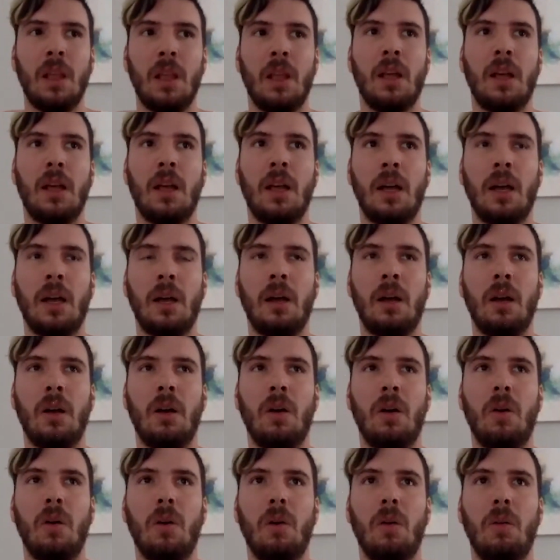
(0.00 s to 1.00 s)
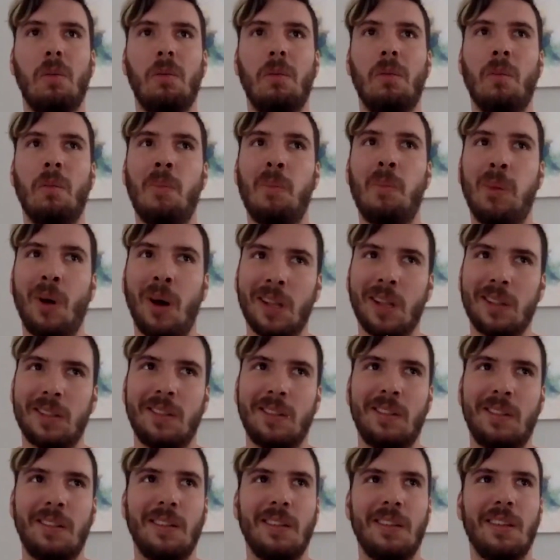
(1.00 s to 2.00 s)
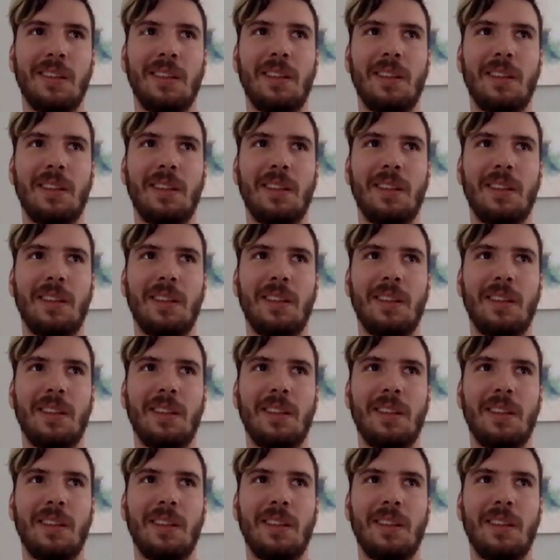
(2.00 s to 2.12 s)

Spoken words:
But